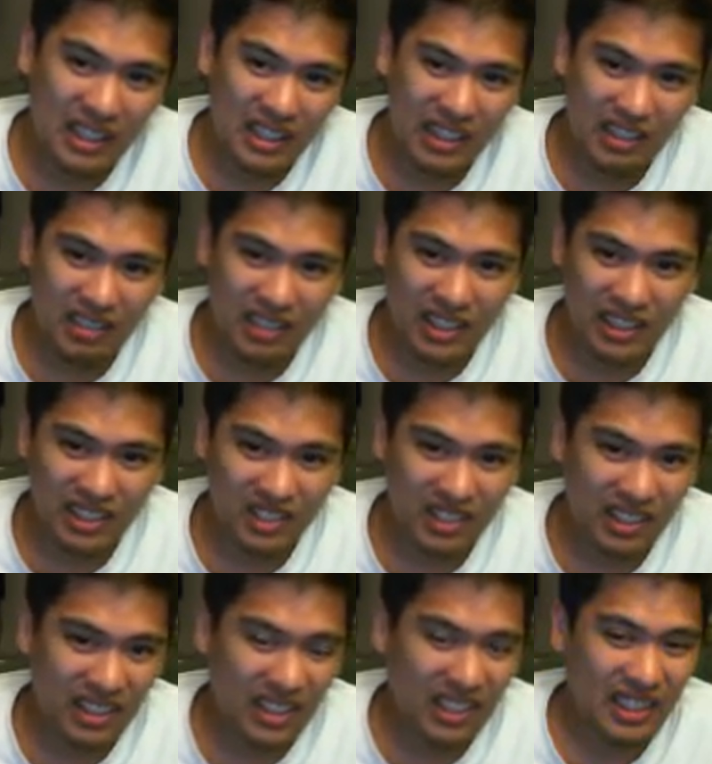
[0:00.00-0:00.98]
when he was
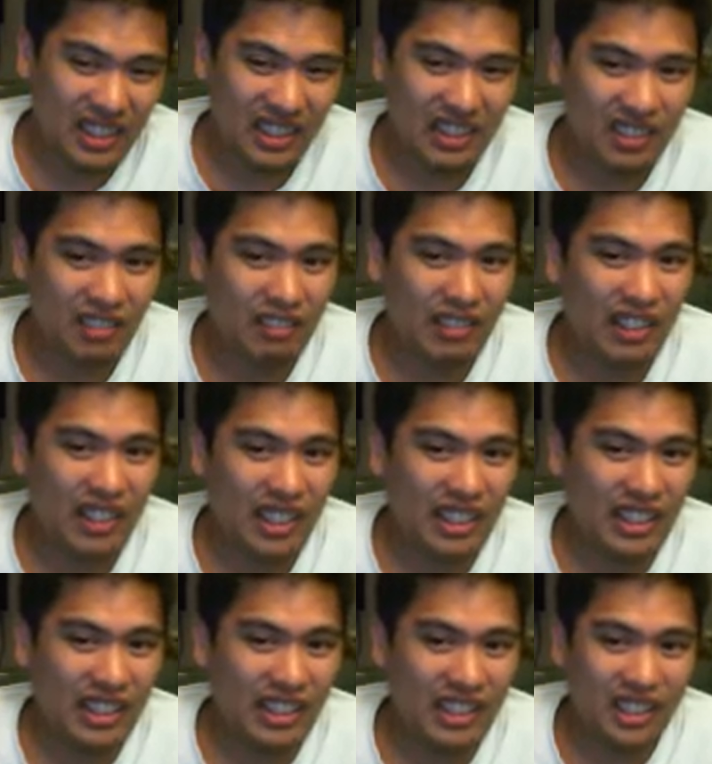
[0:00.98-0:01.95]
trying to get like a rear
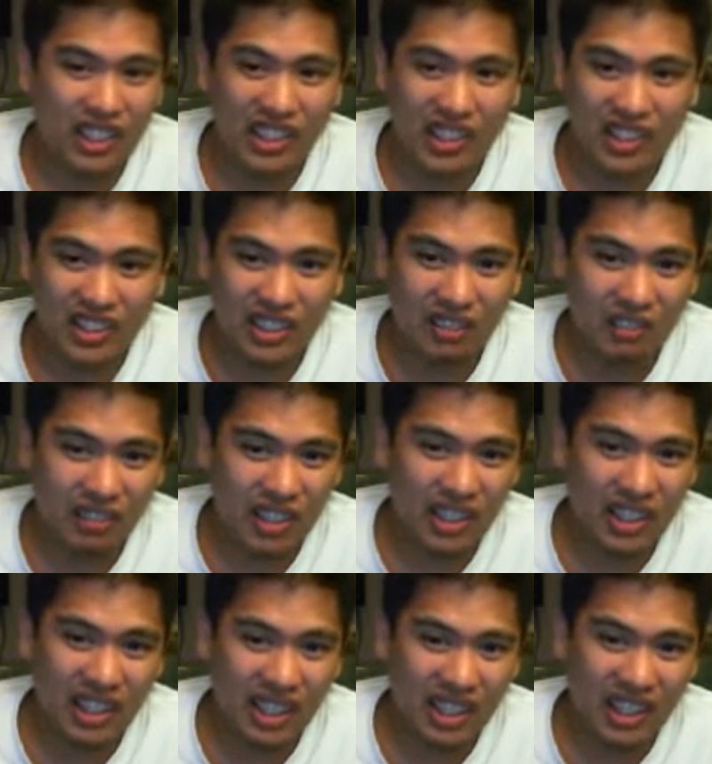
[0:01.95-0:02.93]
naked choke and
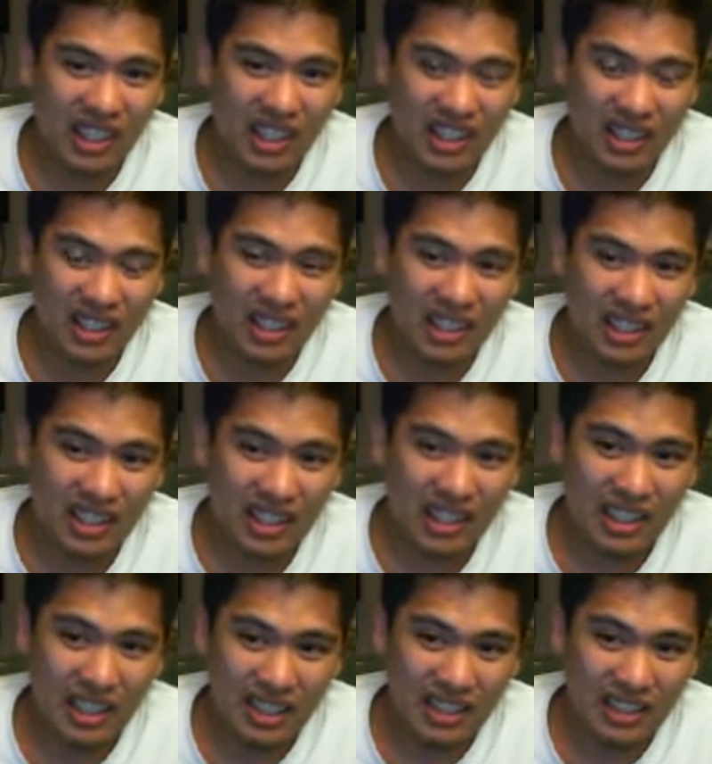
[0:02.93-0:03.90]
whatnot,
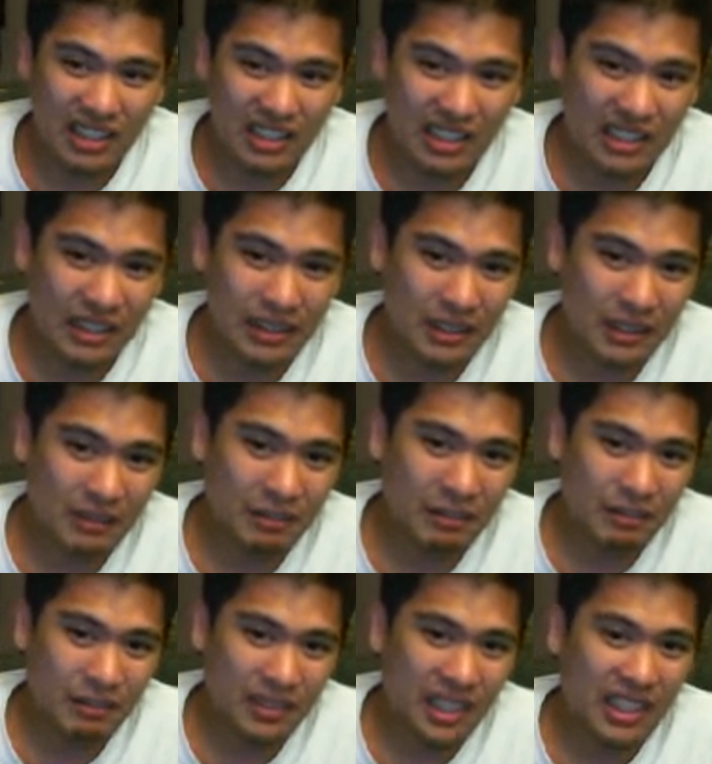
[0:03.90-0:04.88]

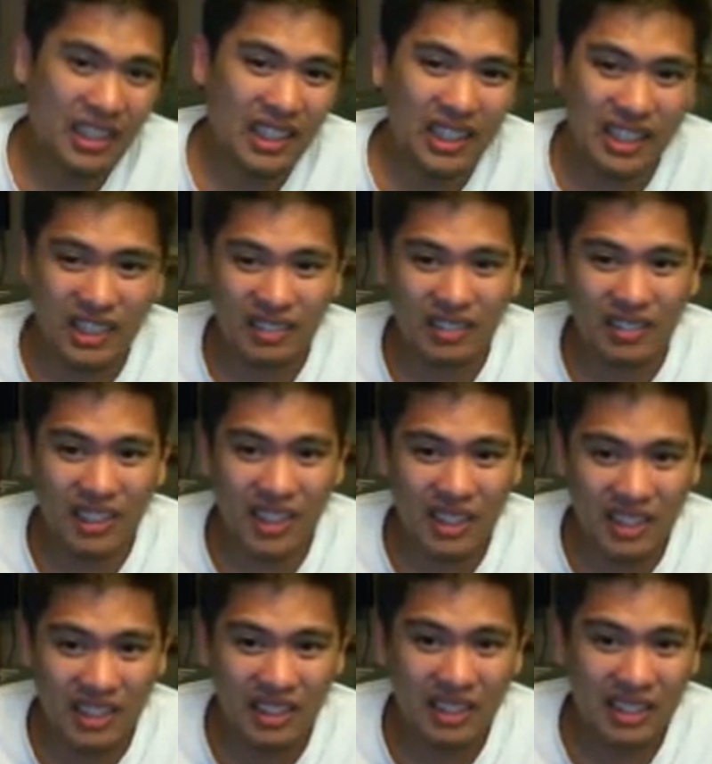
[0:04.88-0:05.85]
that he could have
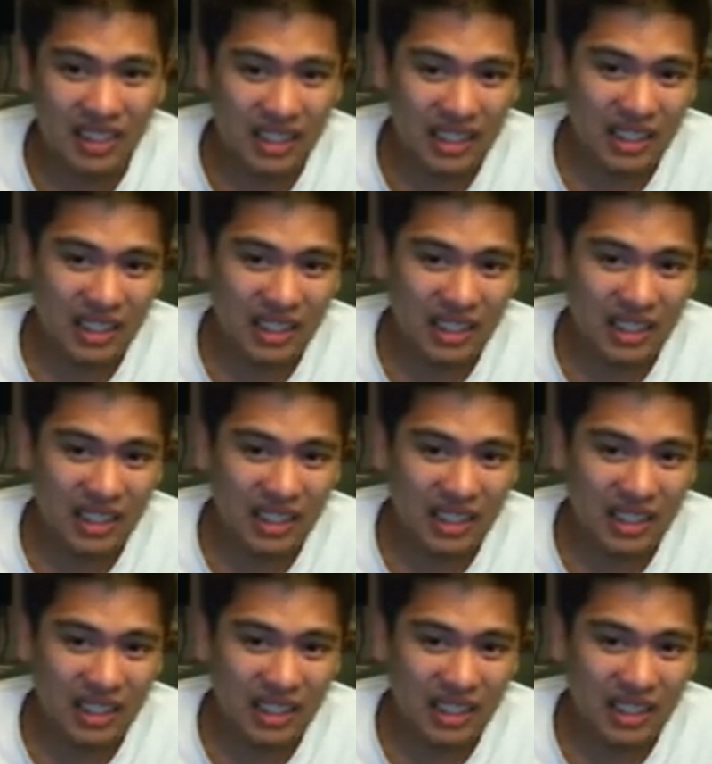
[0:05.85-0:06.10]
done